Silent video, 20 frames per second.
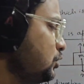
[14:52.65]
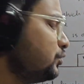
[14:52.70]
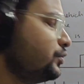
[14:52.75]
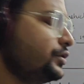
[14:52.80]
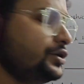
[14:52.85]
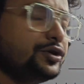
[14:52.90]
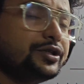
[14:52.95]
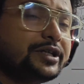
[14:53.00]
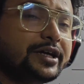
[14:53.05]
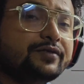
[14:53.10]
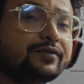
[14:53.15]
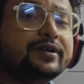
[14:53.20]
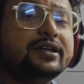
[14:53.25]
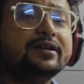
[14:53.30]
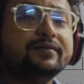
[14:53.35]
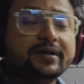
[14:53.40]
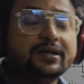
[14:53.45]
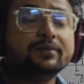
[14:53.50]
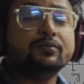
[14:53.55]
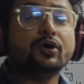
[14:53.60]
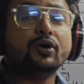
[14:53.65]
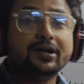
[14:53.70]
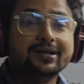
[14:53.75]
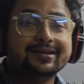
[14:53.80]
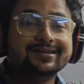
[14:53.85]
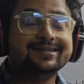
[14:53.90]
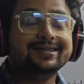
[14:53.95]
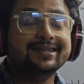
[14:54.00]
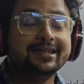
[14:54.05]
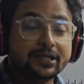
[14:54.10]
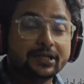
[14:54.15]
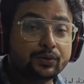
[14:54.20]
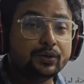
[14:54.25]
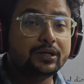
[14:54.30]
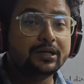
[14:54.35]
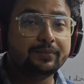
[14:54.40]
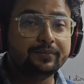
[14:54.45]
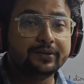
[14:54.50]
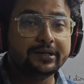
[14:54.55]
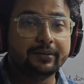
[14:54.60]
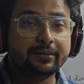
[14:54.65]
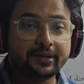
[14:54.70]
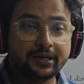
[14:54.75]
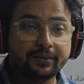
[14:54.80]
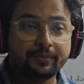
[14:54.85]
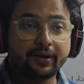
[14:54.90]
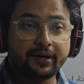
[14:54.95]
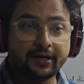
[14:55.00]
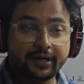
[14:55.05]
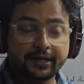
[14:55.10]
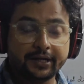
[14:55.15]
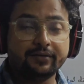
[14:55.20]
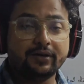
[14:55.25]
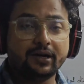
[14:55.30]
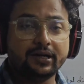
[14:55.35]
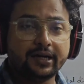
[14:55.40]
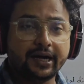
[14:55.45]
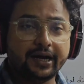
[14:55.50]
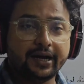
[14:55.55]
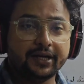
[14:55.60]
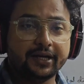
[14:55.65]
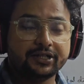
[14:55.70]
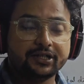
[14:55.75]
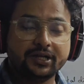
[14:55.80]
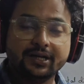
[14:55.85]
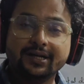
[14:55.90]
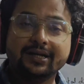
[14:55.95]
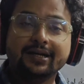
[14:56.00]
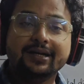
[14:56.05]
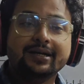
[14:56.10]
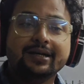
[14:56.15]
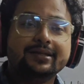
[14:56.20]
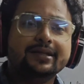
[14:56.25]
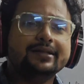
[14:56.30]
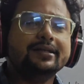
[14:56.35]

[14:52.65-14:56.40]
We know that whenever a body is in equilibrium in a particular direction,